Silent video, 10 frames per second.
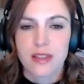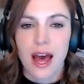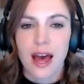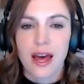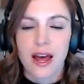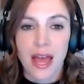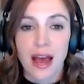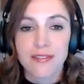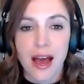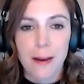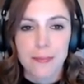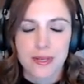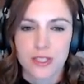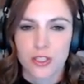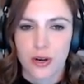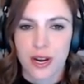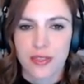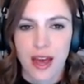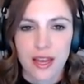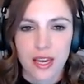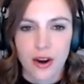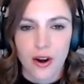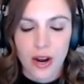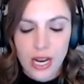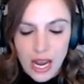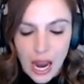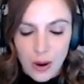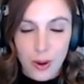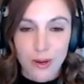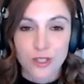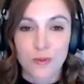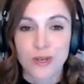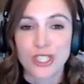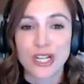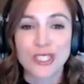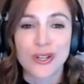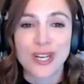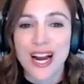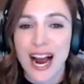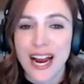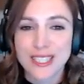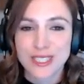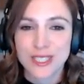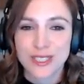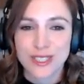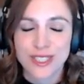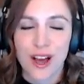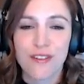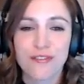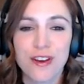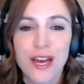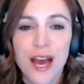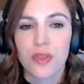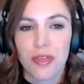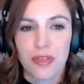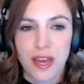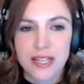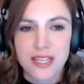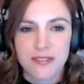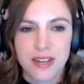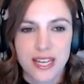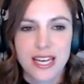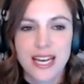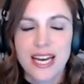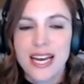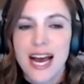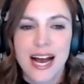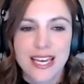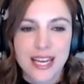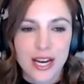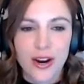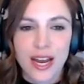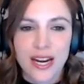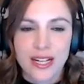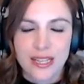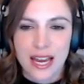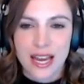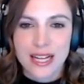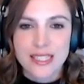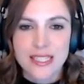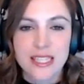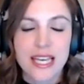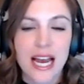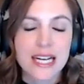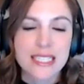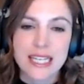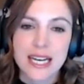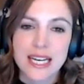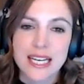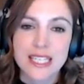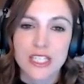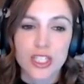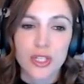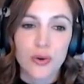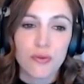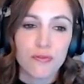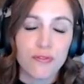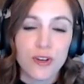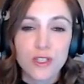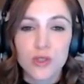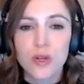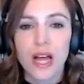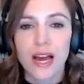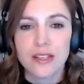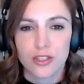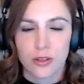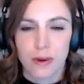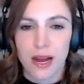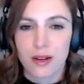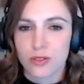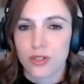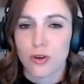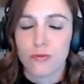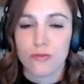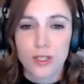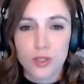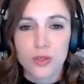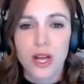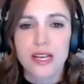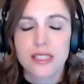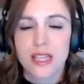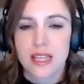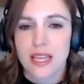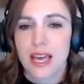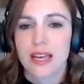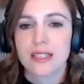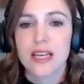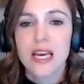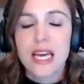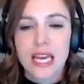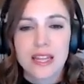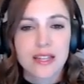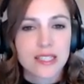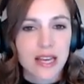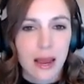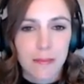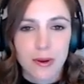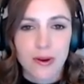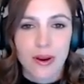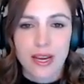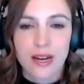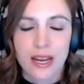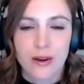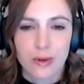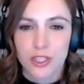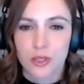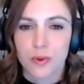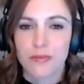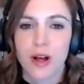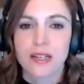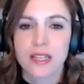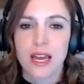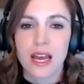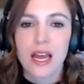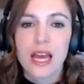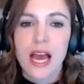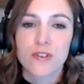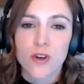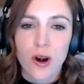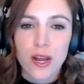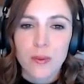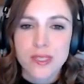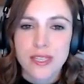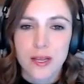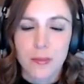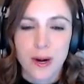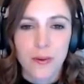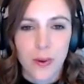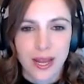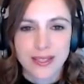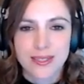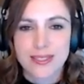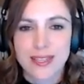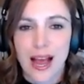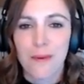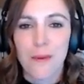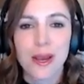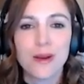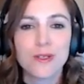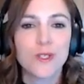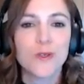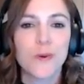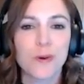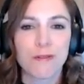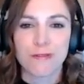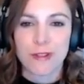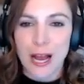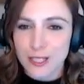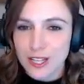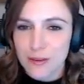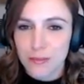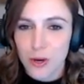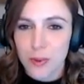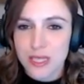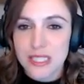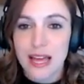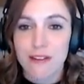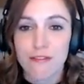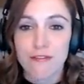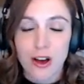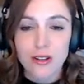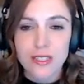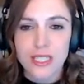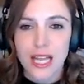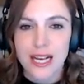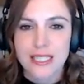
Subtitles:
that have happened during that year. I want you to be gentle and kind to yourself. The Thinktivity, a year at a glance, the idea is to visualize your milestone, visualize the things in the time period in which you're reflecting, starting with celebrating wins. I want you to reflect on the moments that felt like